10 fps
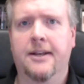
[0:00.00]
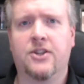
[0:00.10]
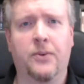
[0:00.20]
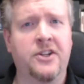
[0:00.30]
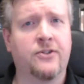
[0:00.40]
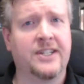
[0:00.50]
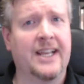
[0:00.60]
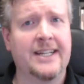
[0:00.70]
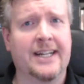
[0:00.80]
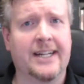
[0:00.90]
So when you're
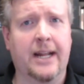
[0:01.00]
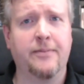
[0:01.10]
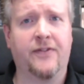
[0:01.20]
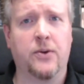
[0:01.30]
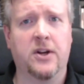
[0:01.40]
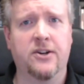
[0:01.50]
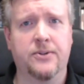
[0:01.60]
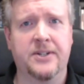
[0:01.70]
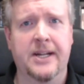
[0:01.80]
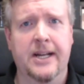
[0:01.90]
designing a game of your
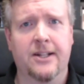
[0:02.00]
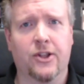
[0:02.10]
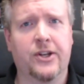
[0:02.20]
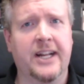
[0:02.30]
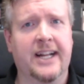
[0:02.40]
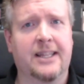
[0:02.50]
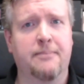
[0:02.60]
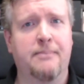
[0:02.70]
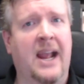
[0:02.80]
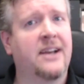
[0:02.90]
own, looking at the
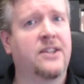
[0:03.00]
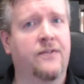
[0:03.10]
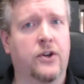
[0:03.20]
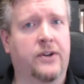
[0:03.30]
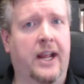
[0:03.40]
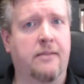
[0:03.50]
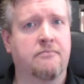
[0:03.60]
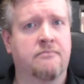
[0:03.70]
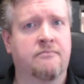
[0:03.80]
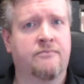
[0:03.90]
math of your game,